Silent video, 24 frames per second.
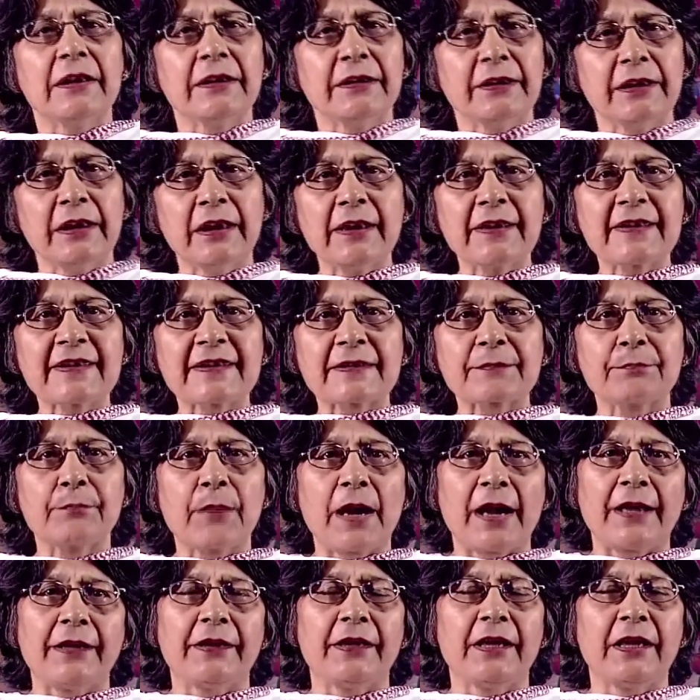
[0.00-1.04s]
needs
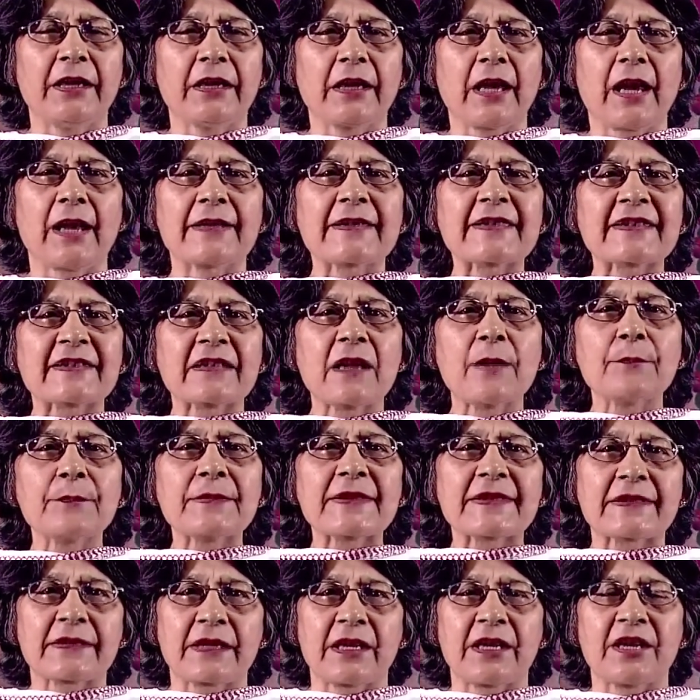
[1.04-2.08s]
binding at some
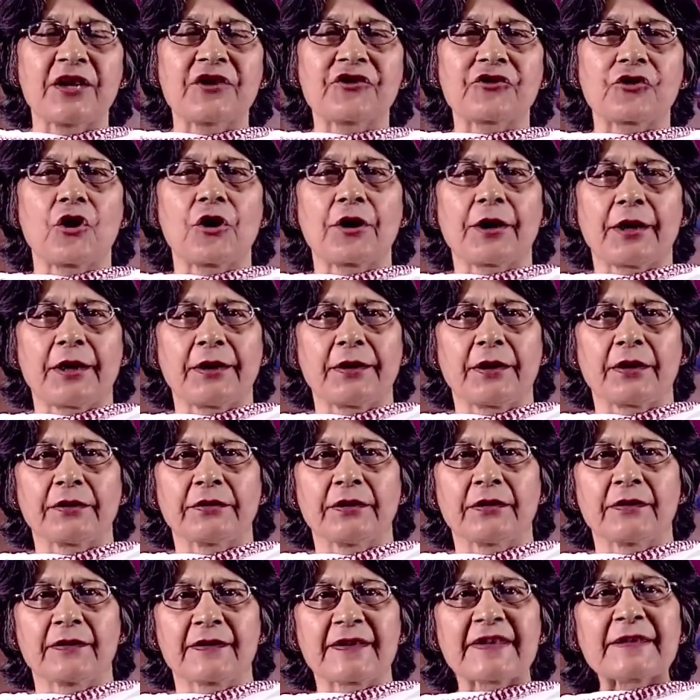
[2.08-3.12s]
stage or
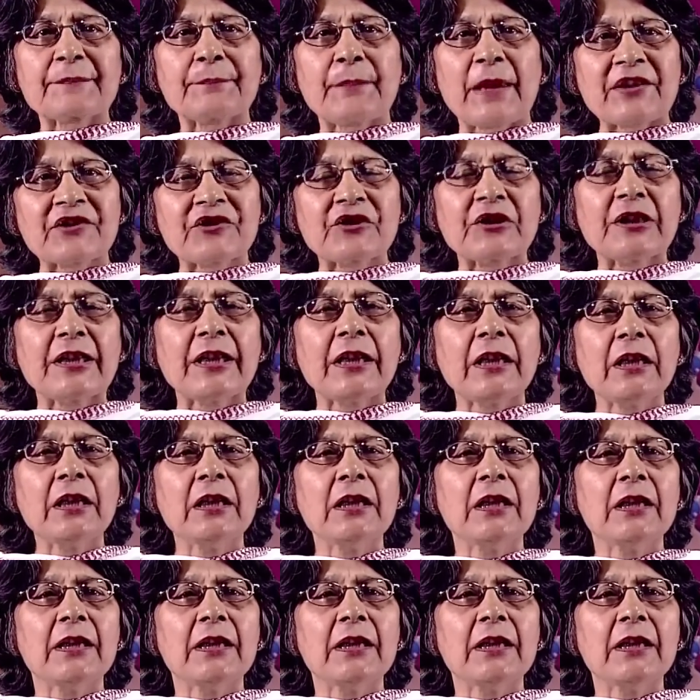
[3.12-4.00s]
another, especially